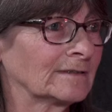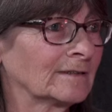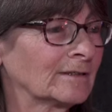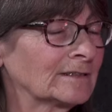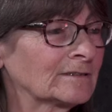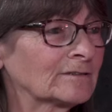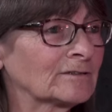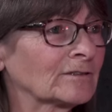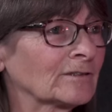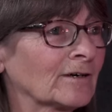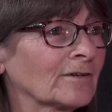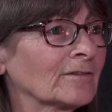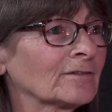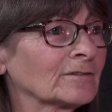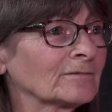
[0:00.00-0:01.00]
Mm-hmm.
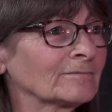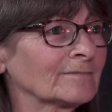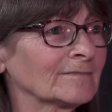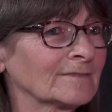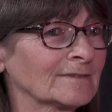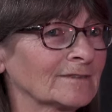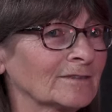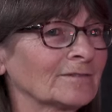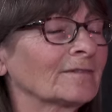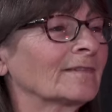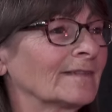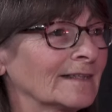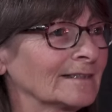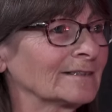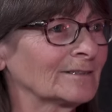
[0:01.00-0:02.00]
Are there certain
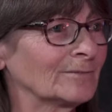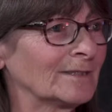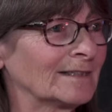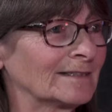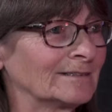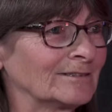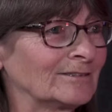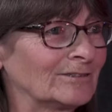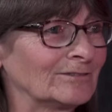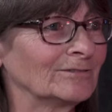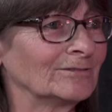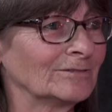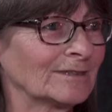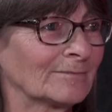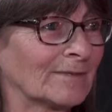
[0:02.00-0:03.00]
things we can
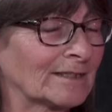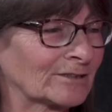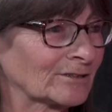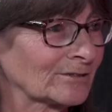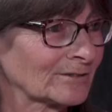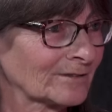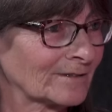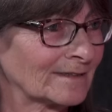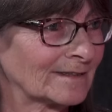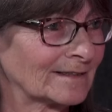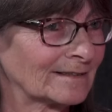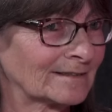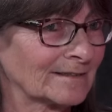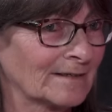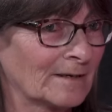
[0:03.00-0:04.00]
do to make sure
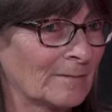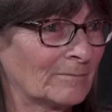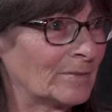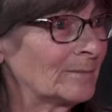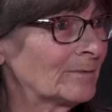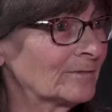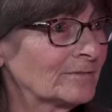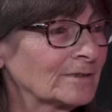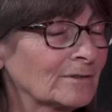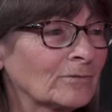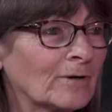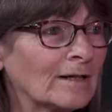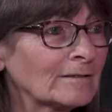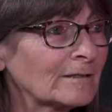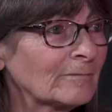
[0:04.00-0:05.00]
that people feel
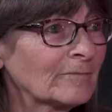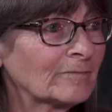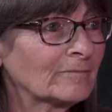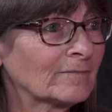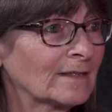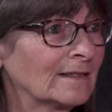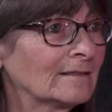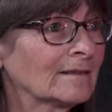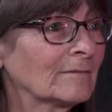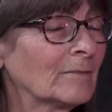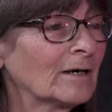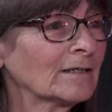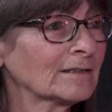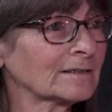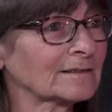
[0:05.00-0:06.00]
welcome in the
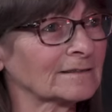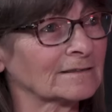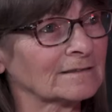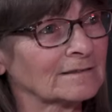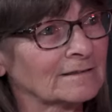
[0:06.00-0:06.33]
parks?